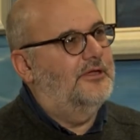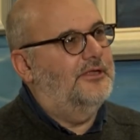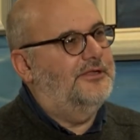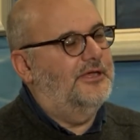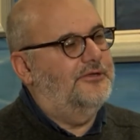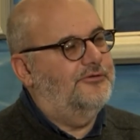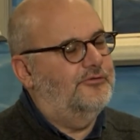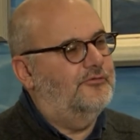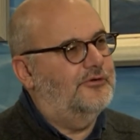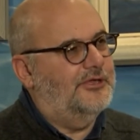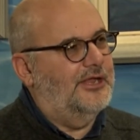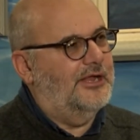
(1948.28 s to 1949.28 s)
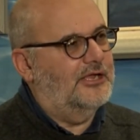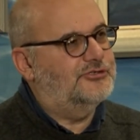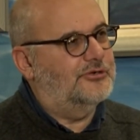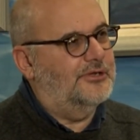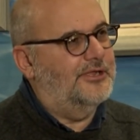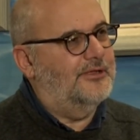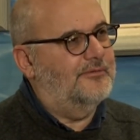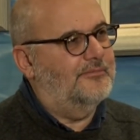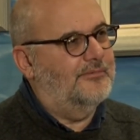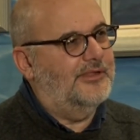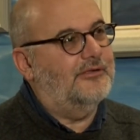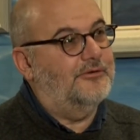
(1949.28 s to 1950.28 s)
the two can actually
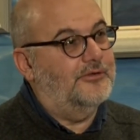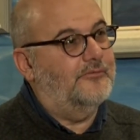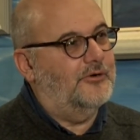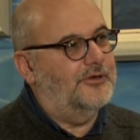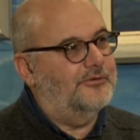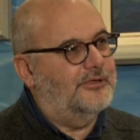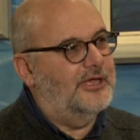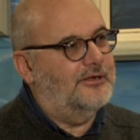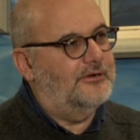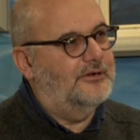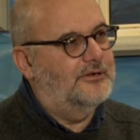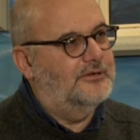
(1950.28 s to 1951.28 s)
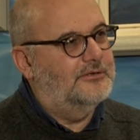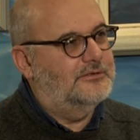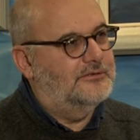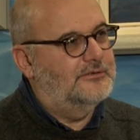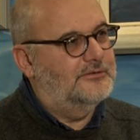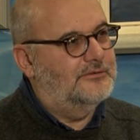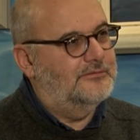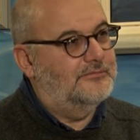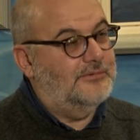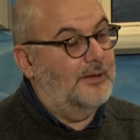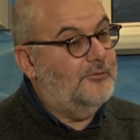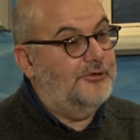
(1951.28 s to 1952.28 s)
sort of work together. Mm-hmm.
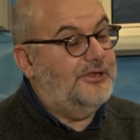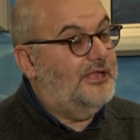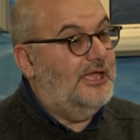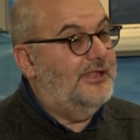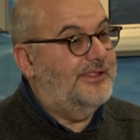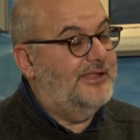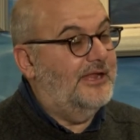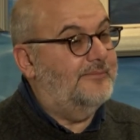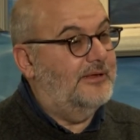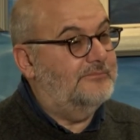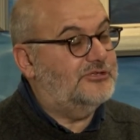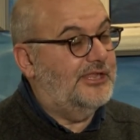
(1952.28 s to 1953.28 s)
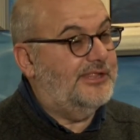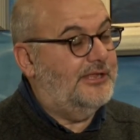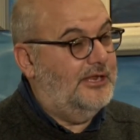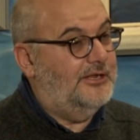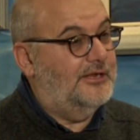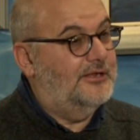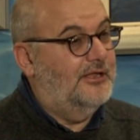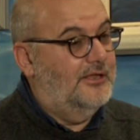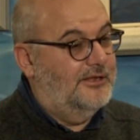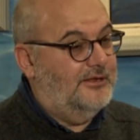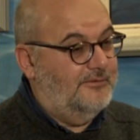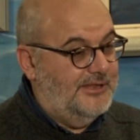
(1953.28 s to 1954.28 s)
I'm not against that, but I'm just saying that
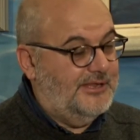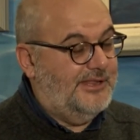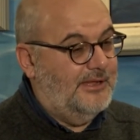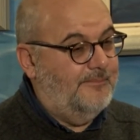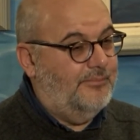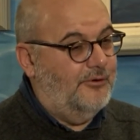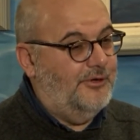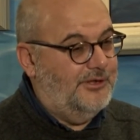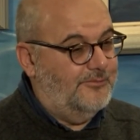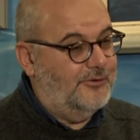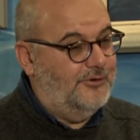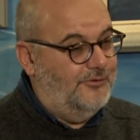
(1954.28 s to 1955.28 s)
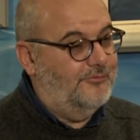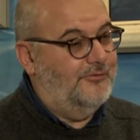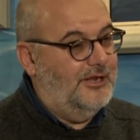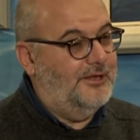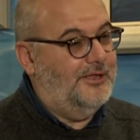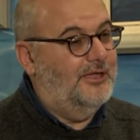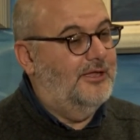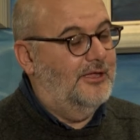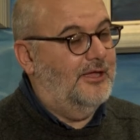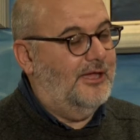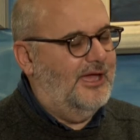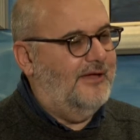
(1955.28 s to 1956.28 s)
there is at some point where you really
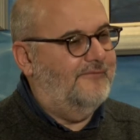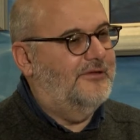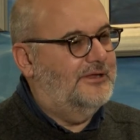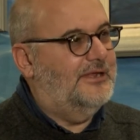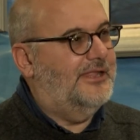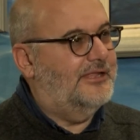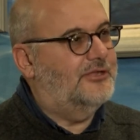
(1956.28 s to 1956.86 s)
have a